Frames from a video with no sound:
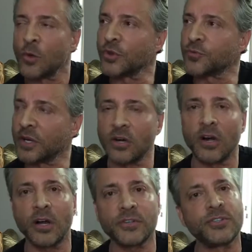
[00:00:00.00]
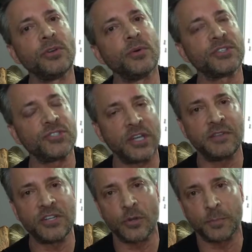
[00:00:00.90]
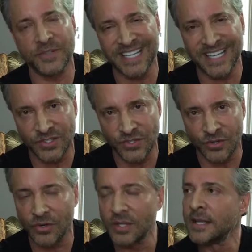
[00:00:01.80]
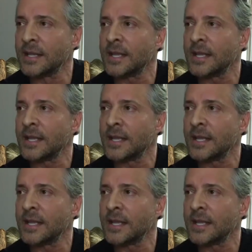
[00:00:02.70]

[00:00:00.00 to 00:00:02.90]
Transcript: with regard to achieving your potential,